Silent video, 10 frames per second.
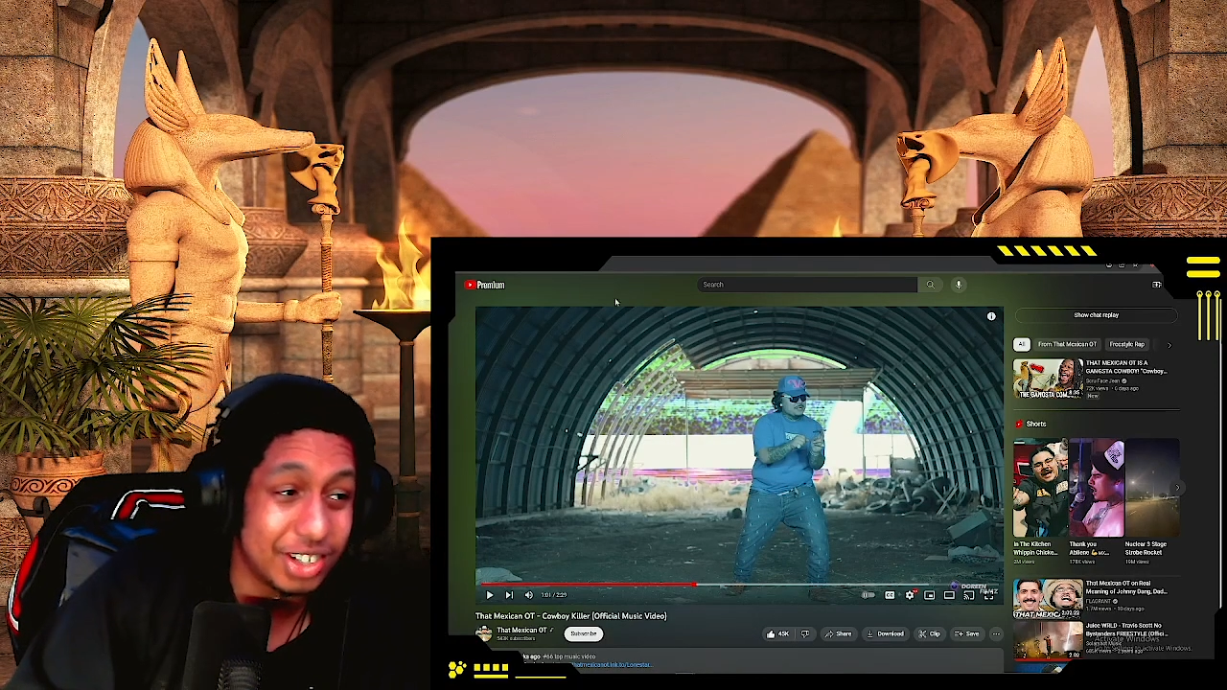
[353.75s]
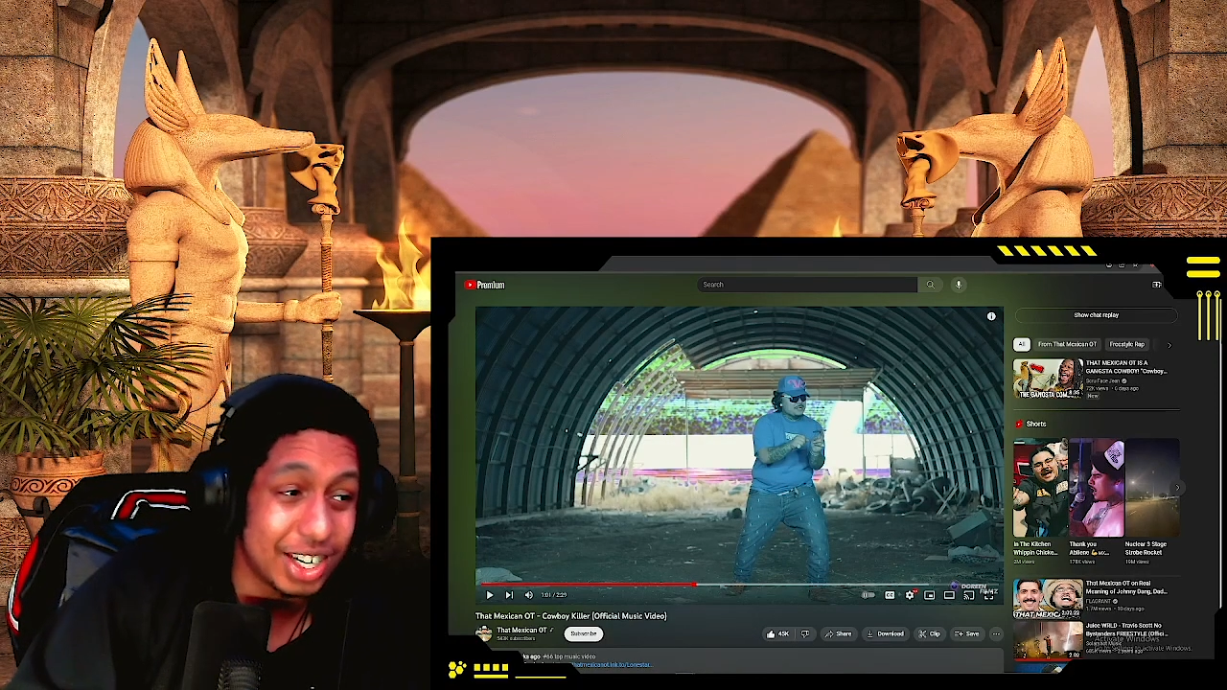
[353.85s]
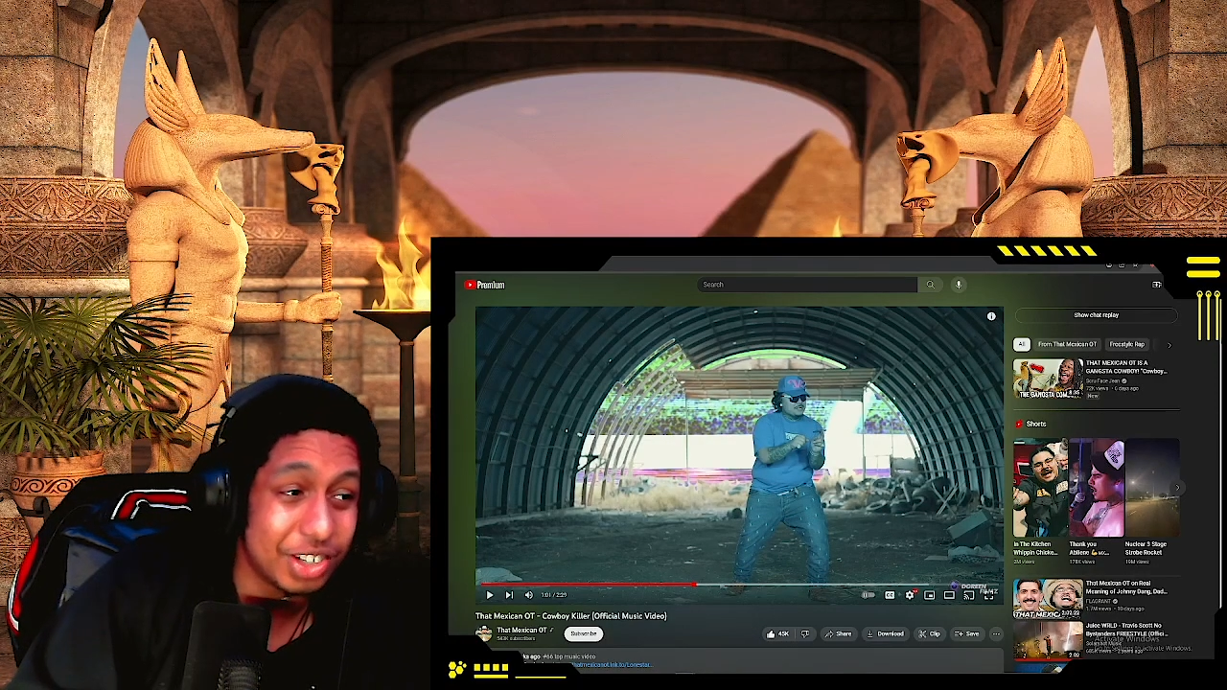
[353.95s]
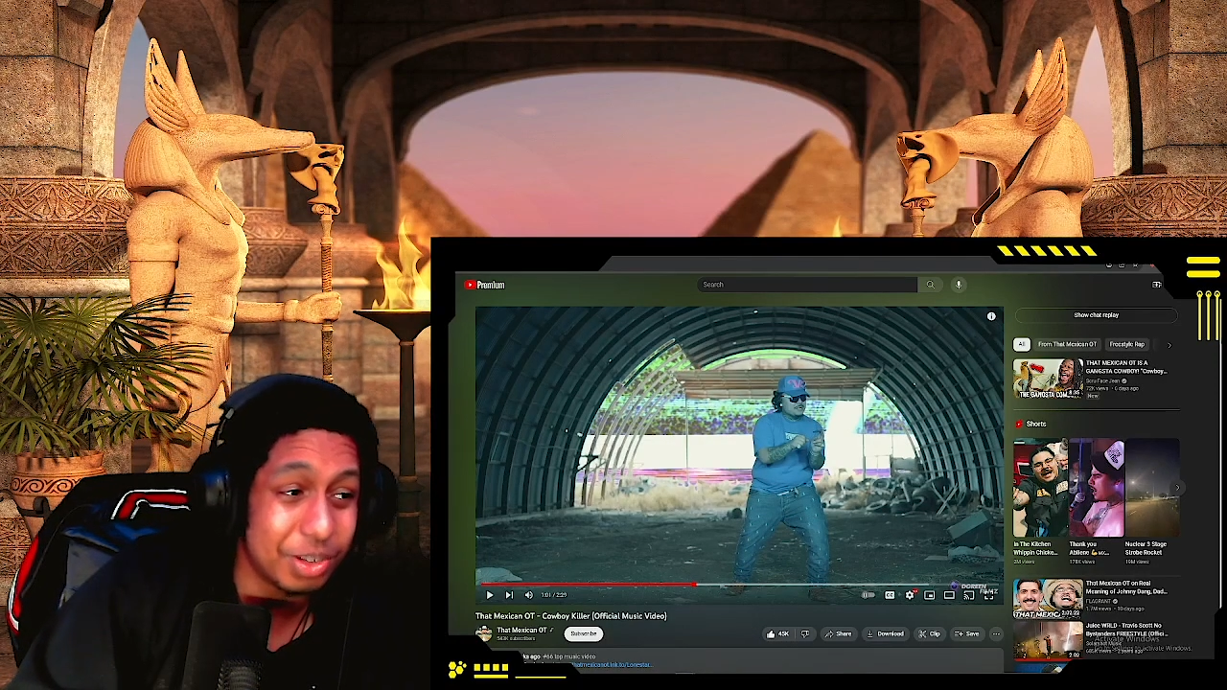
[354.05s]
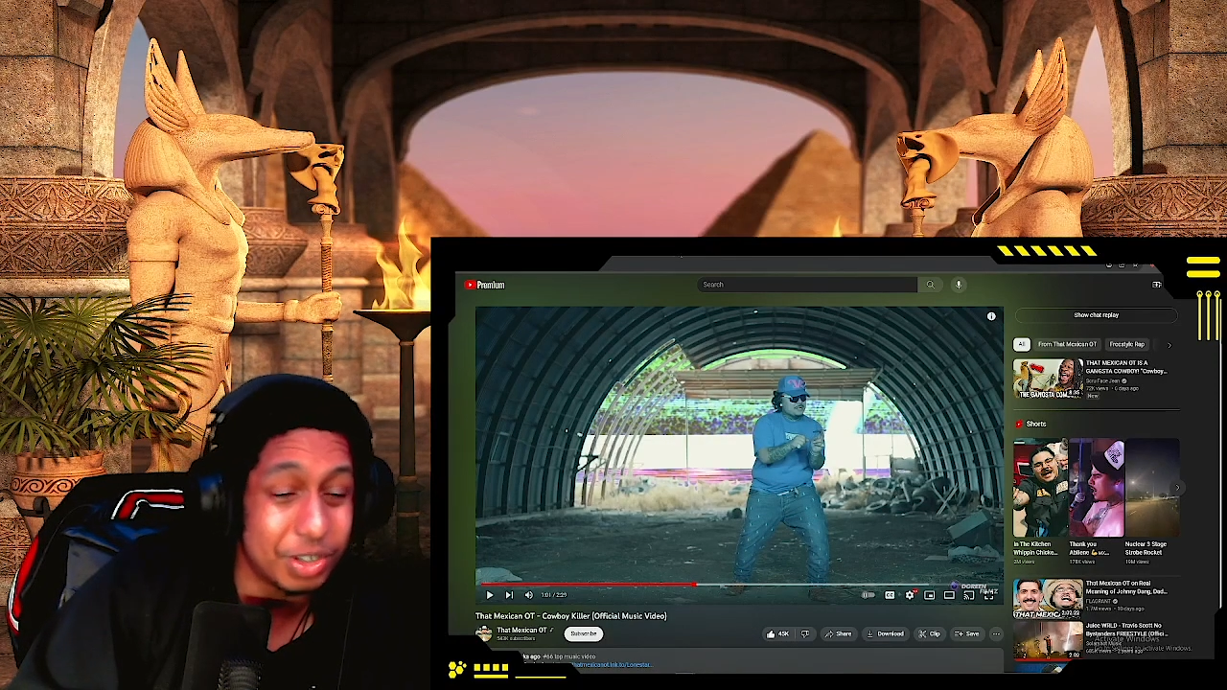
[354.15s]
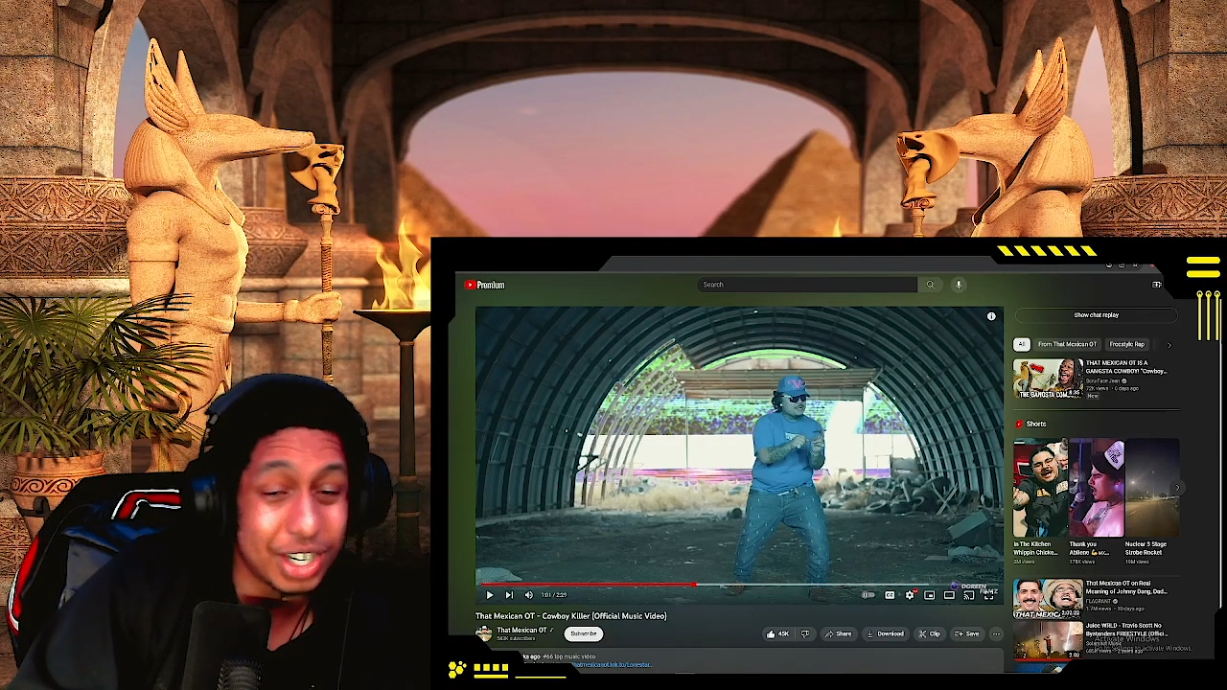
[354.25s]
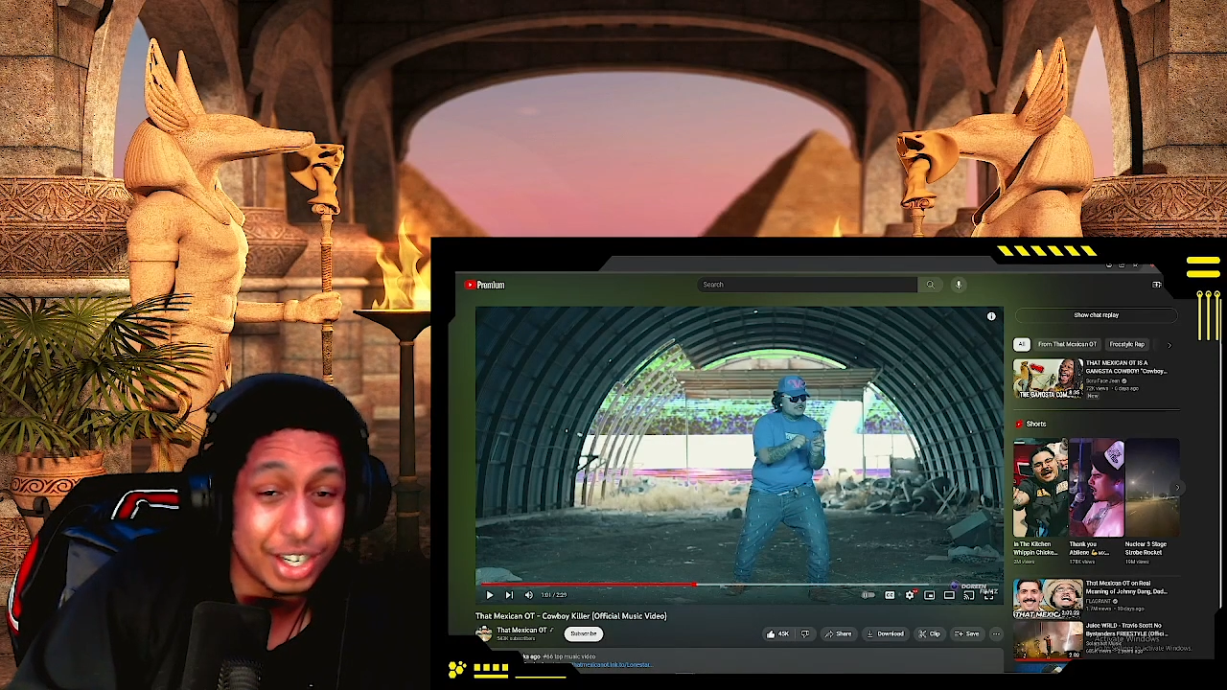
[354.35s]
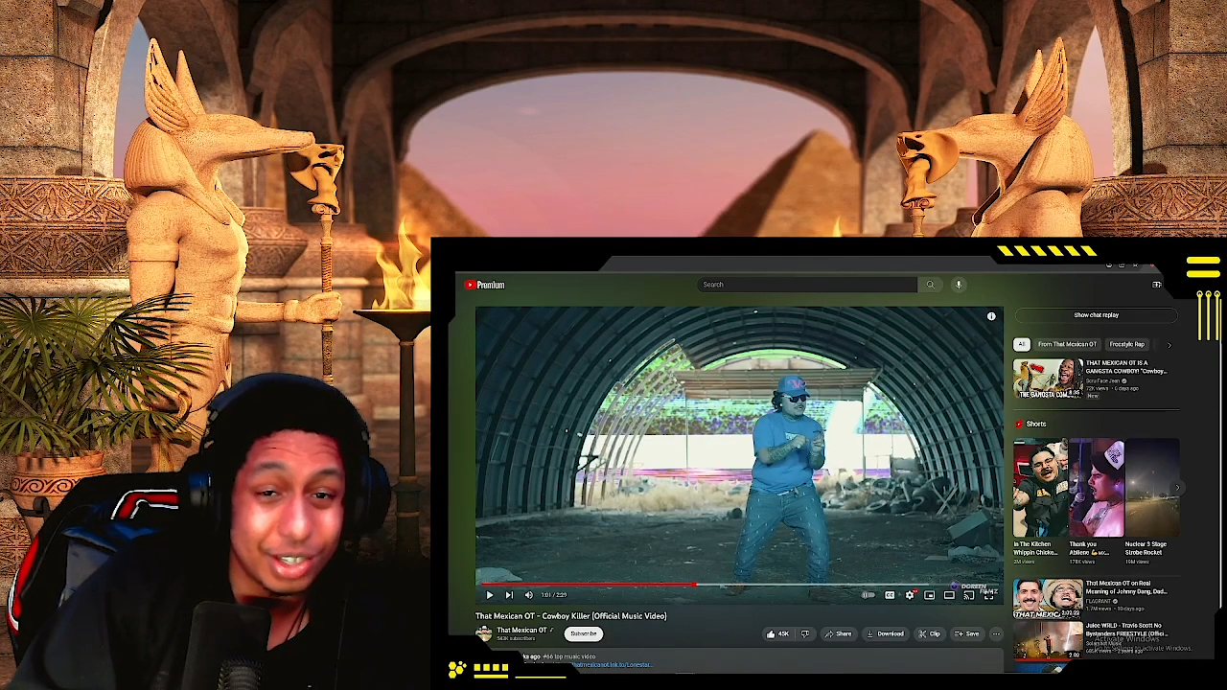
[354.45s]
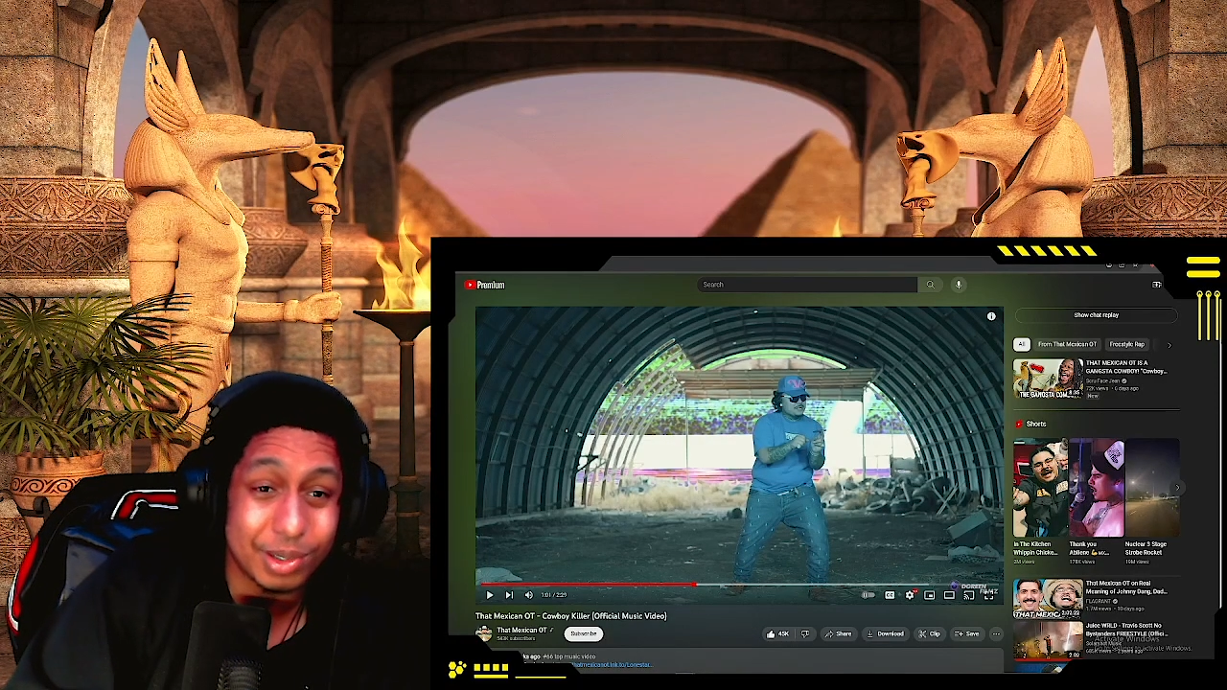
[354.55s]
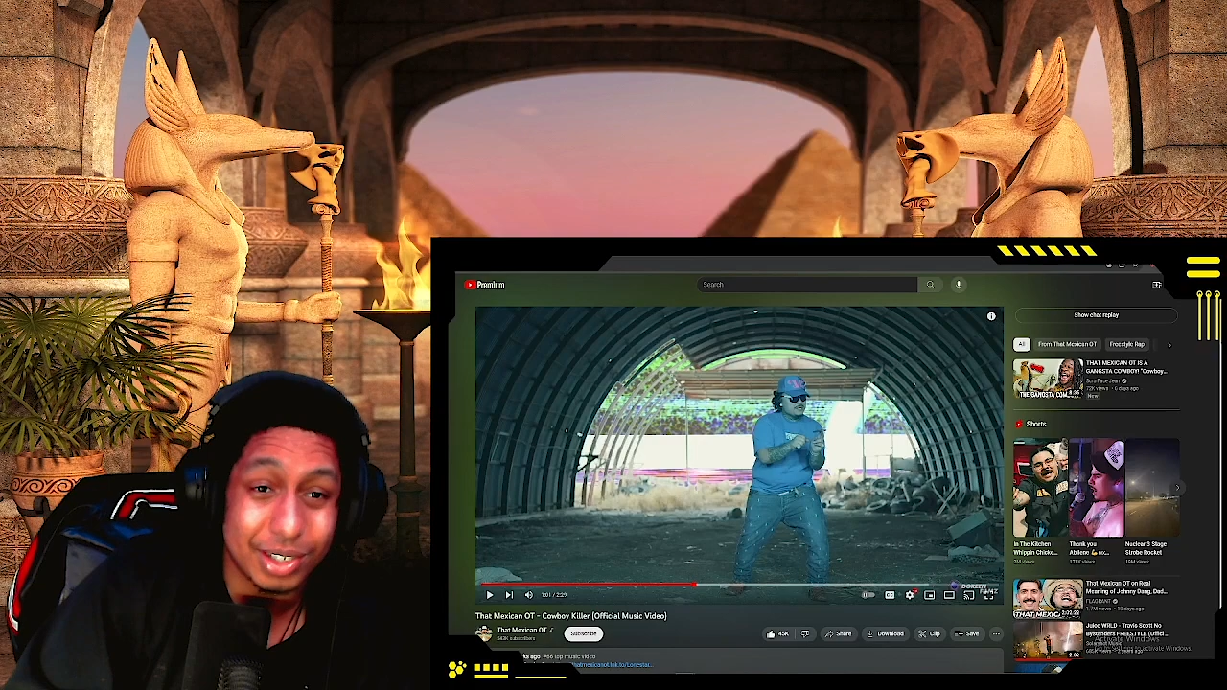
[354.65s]
That shit would
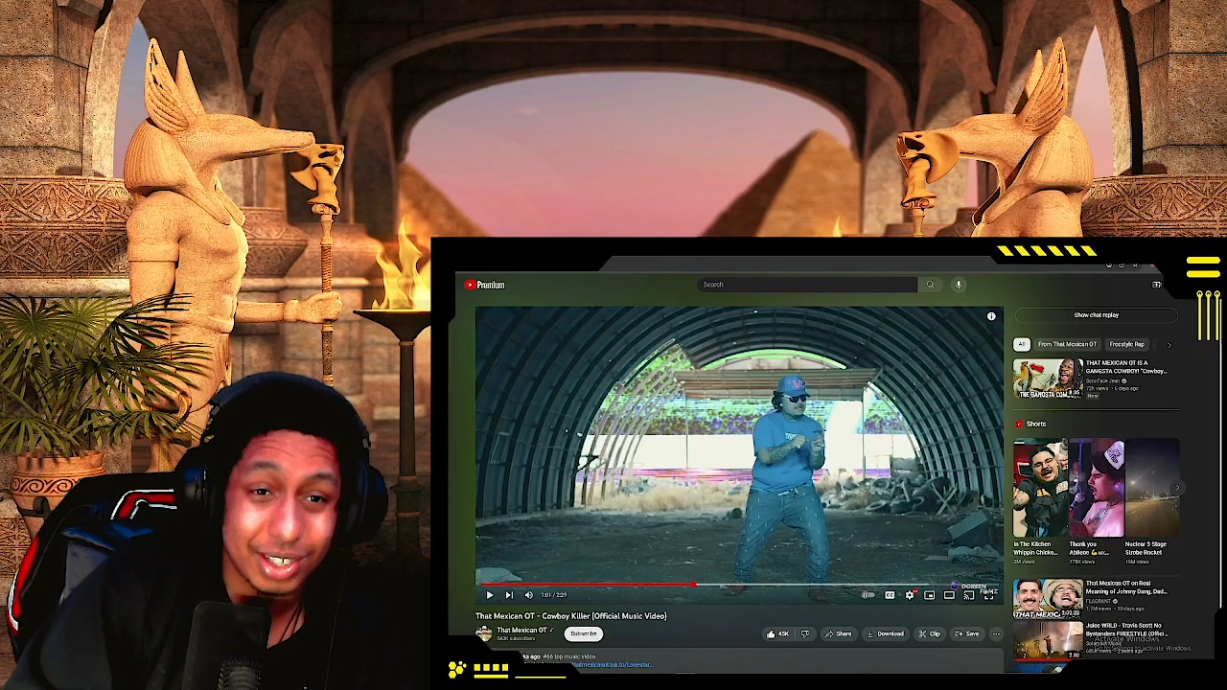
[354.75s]
change